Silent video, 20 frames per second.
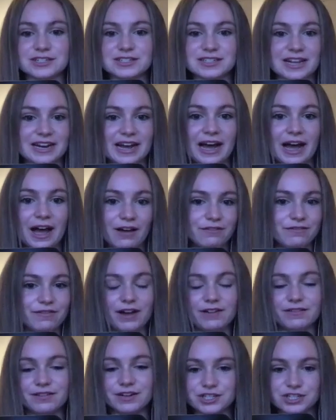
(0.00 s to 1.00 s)
that have
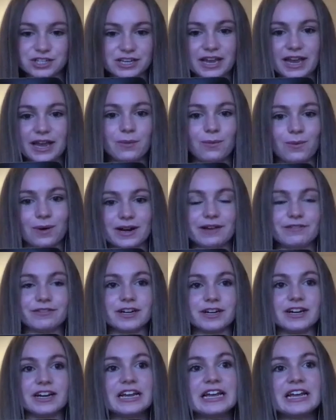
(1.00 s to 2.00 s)
500K
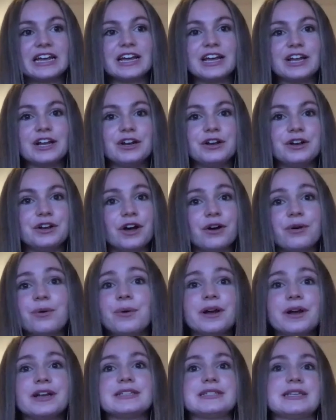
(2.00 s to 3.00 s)
whatever. No
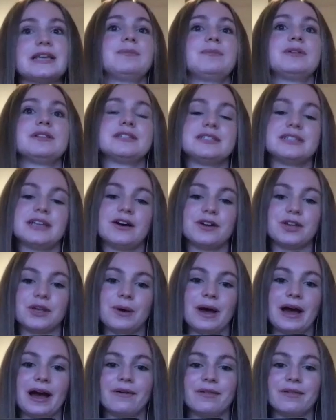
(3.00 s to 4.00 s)
one is able to tell
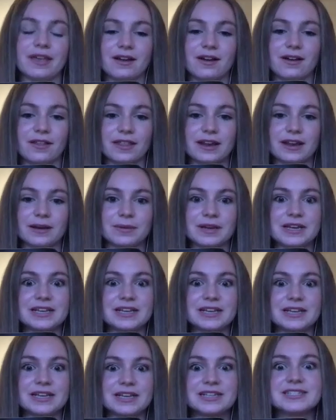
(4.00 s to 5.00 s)
you how they got there,
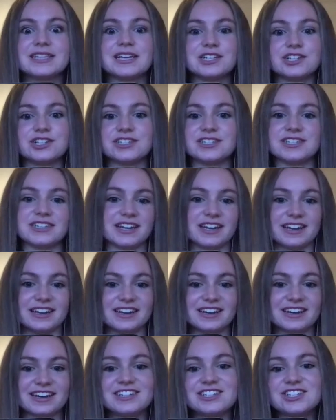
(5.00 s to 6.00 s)
because they just
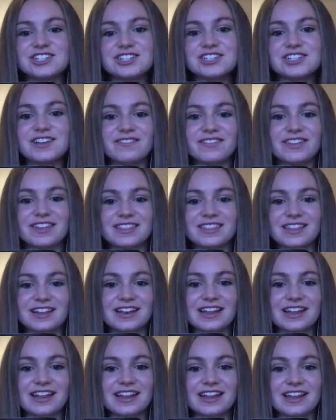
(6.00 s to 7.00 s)
did. It's just something that,
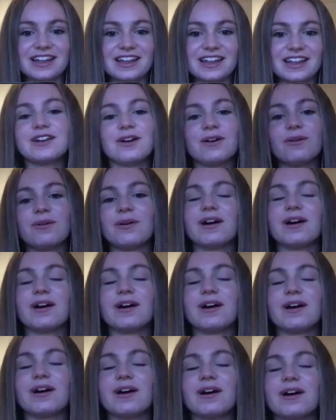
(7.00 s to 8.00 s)
like,
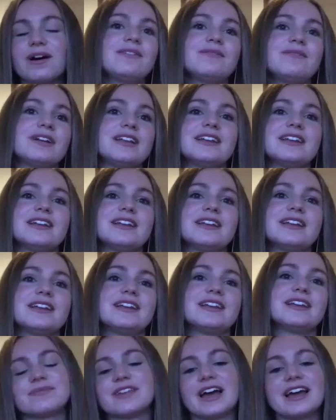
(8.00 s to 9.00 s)

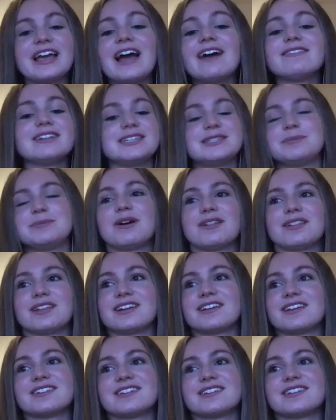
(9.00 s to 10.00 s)
I can't really speak on it
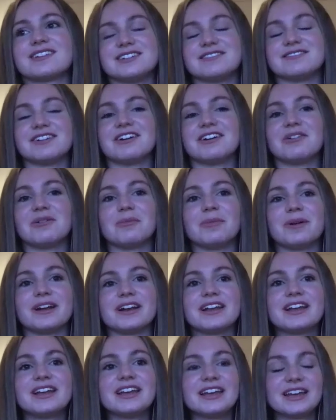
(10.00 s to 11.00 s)
because I don't know,
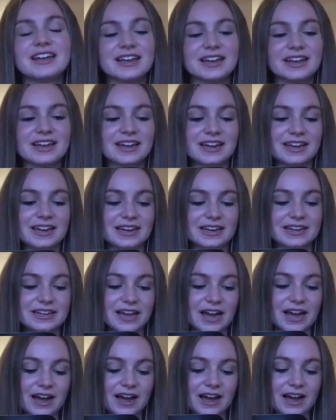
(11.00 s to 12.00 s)
but
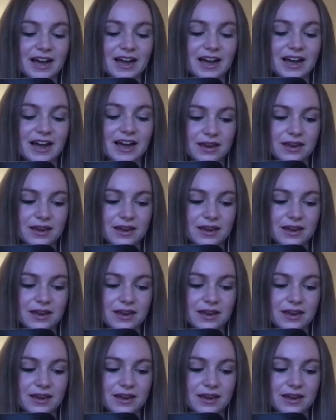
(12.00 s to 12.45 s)
yeah, I think